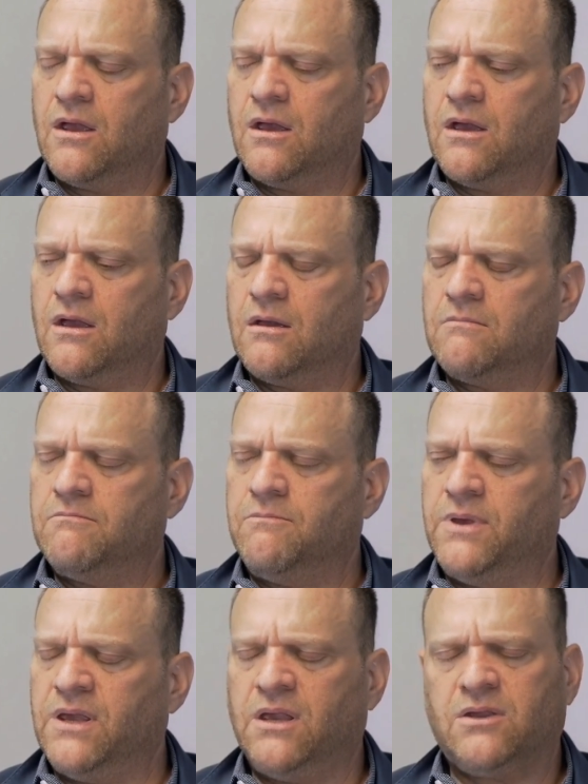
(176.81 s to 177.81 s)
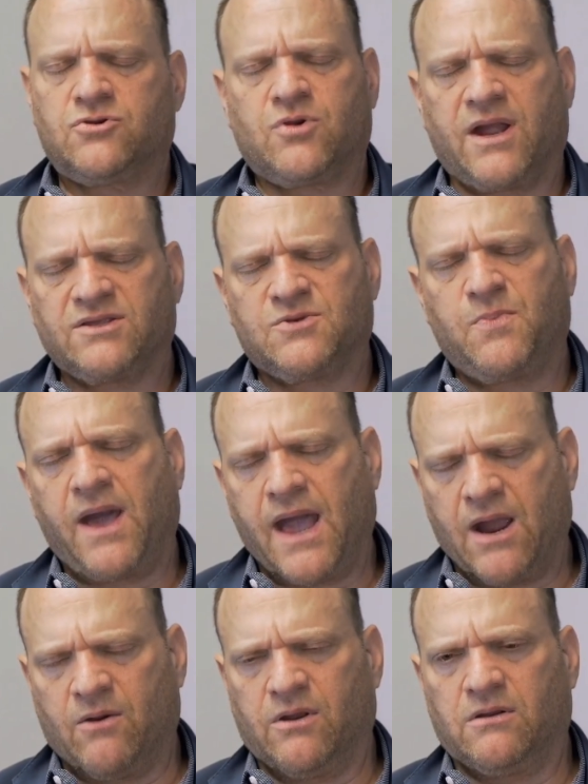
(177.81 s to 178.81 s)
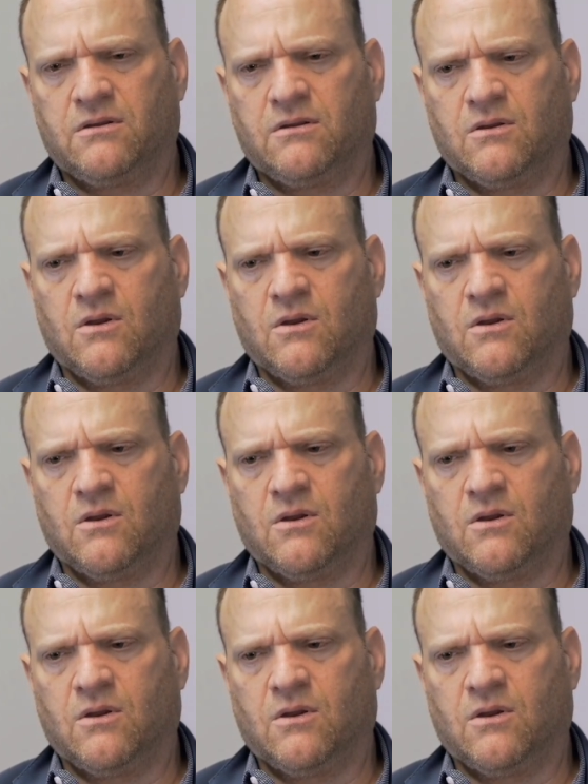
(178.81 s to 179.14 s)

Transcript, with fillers: uh, being transparent